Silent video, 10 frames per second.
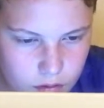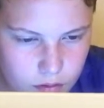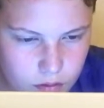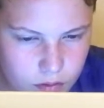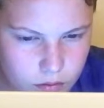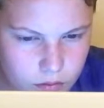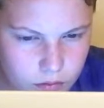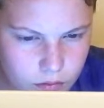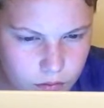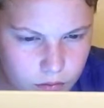
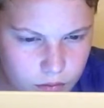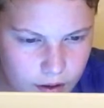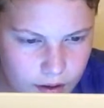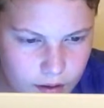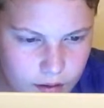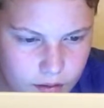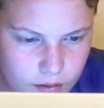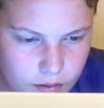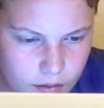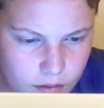Okay.
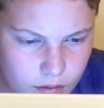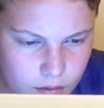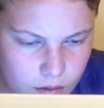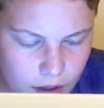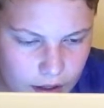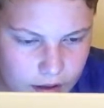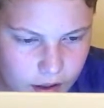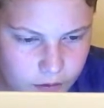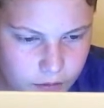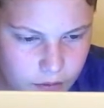I kind
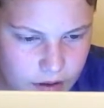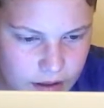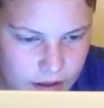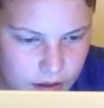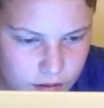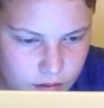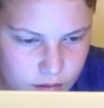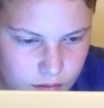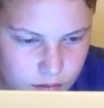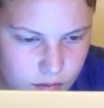of want to get it.
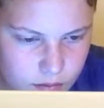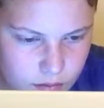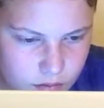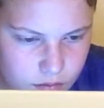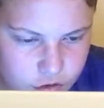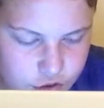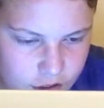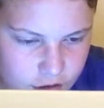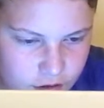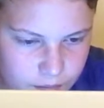Just to...